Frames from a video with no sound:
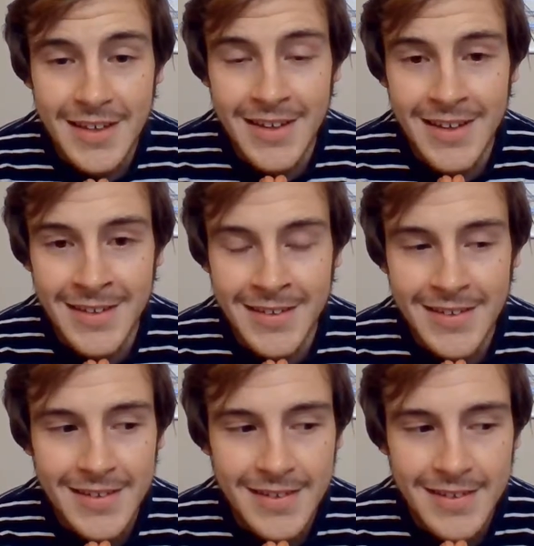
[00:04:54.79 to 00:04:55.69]

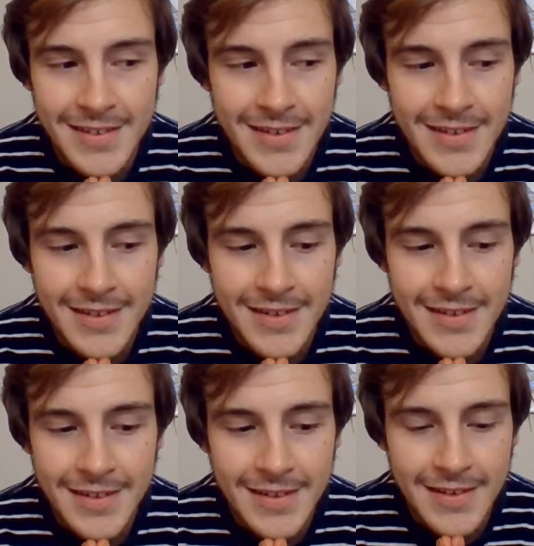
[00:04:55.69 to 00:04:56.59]
And
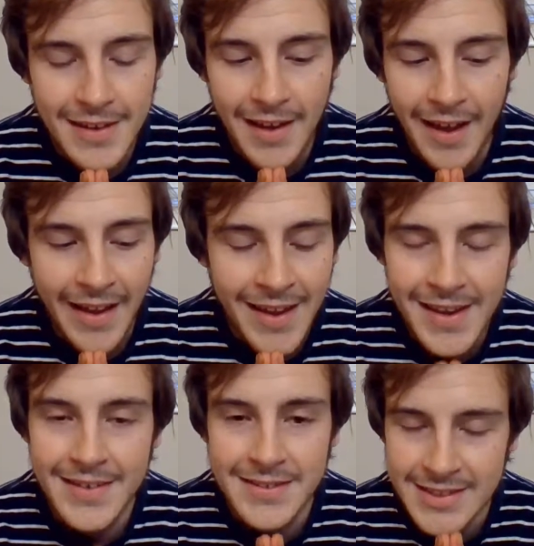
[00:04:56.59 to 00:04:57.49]
I
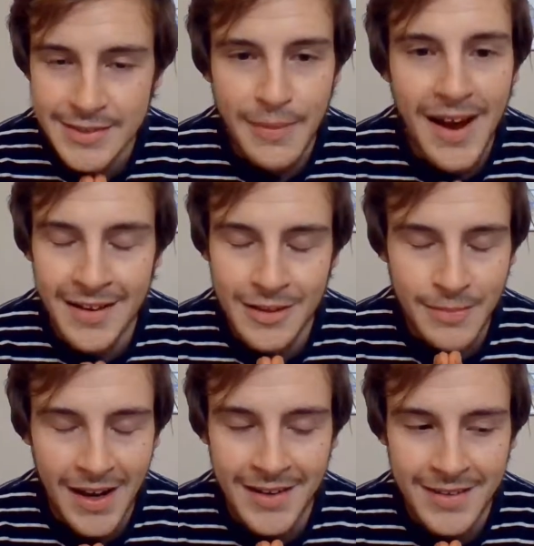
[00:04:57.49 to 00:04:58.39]
hate to smile
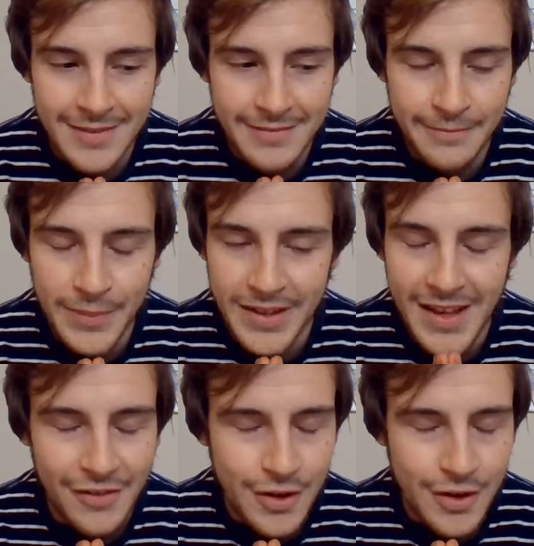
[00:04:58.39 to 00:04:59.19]
about it, but